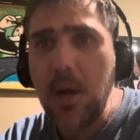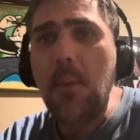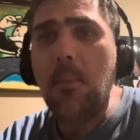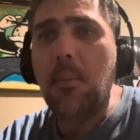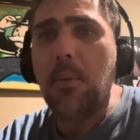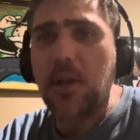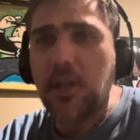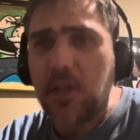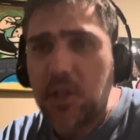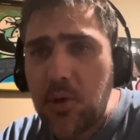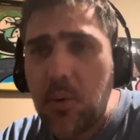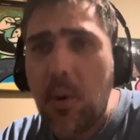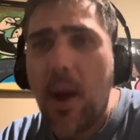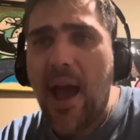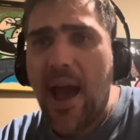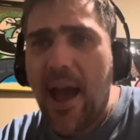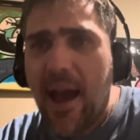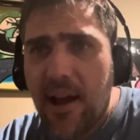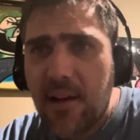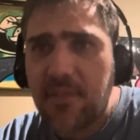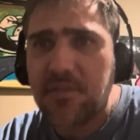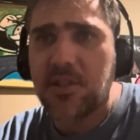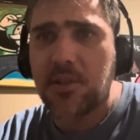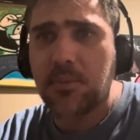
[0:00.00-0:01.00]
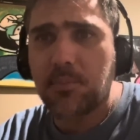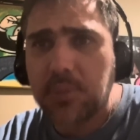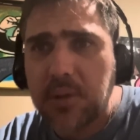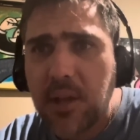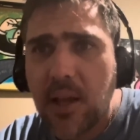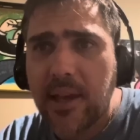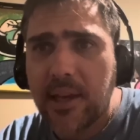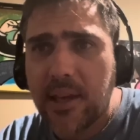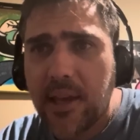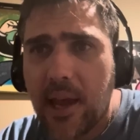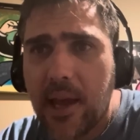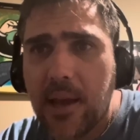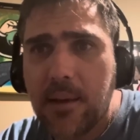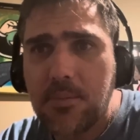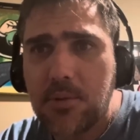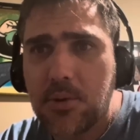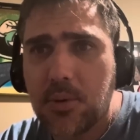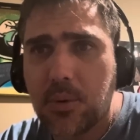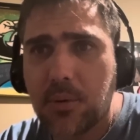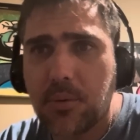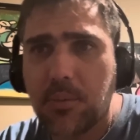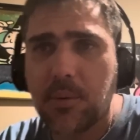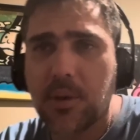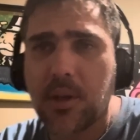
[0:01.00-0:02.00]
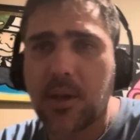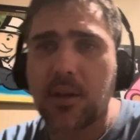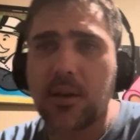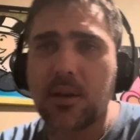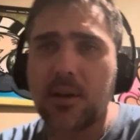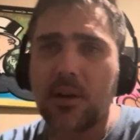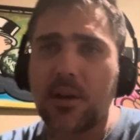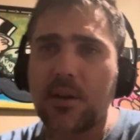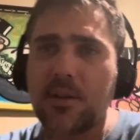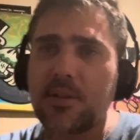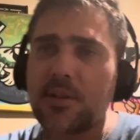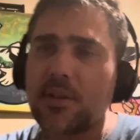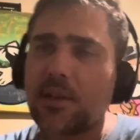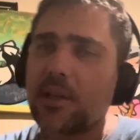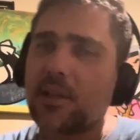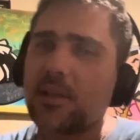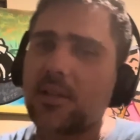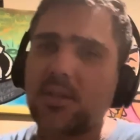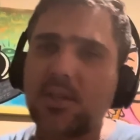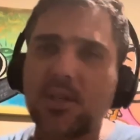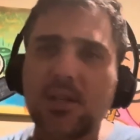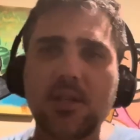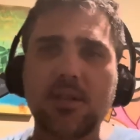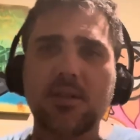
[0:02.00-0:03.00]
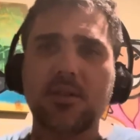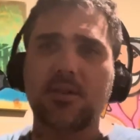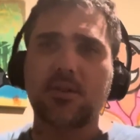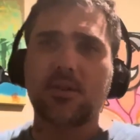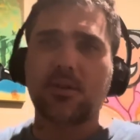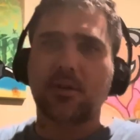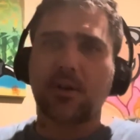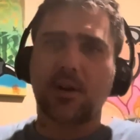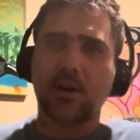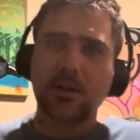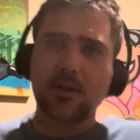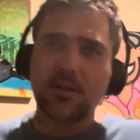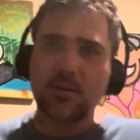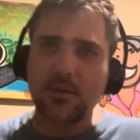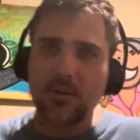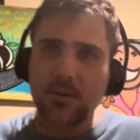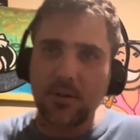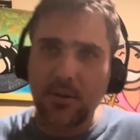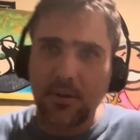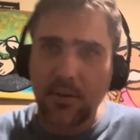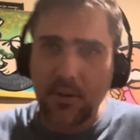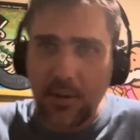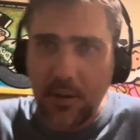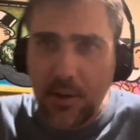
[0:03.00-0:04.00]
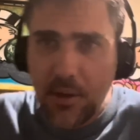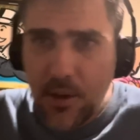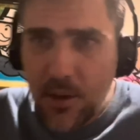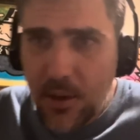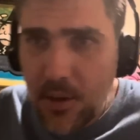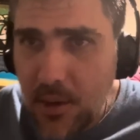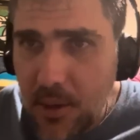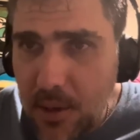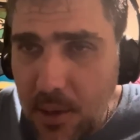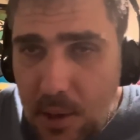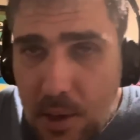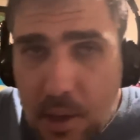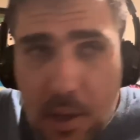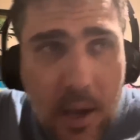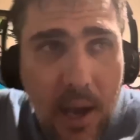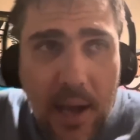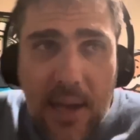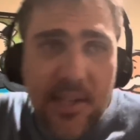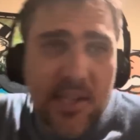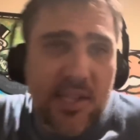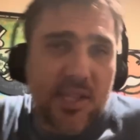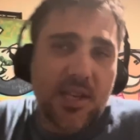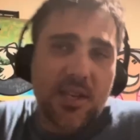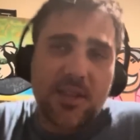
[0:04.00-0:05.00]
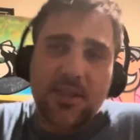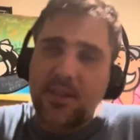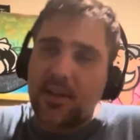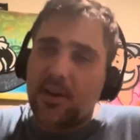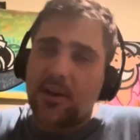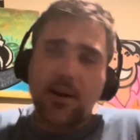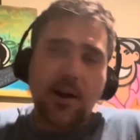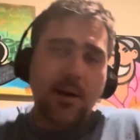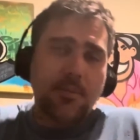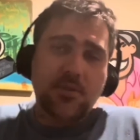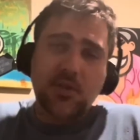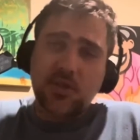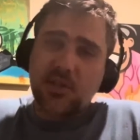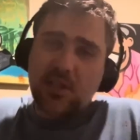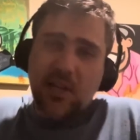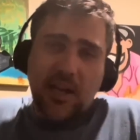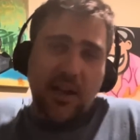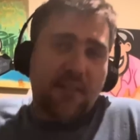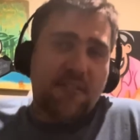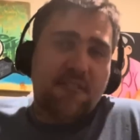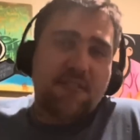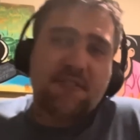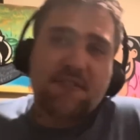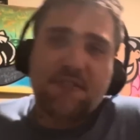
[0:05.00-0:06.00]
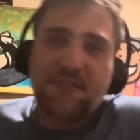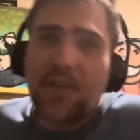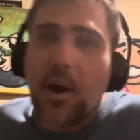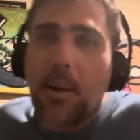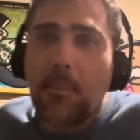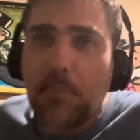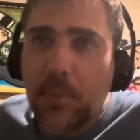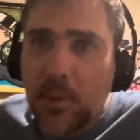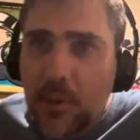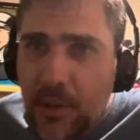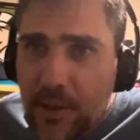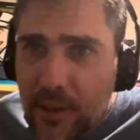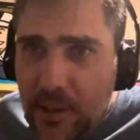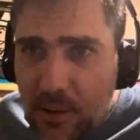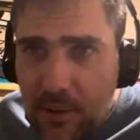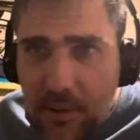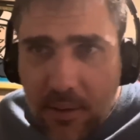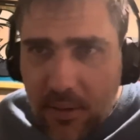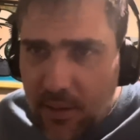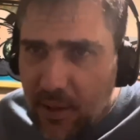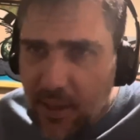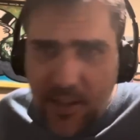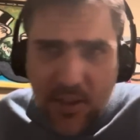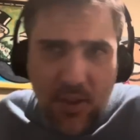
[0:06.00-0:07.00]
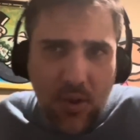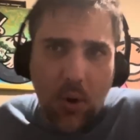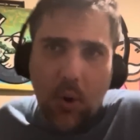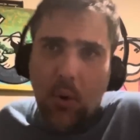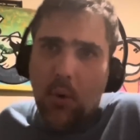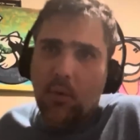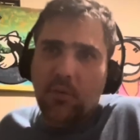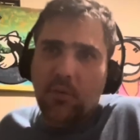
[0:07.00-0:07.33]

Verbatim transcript: But you have to play games with me. I was like, Jesus Christ. I sit there and I'm just like fumbling like the whole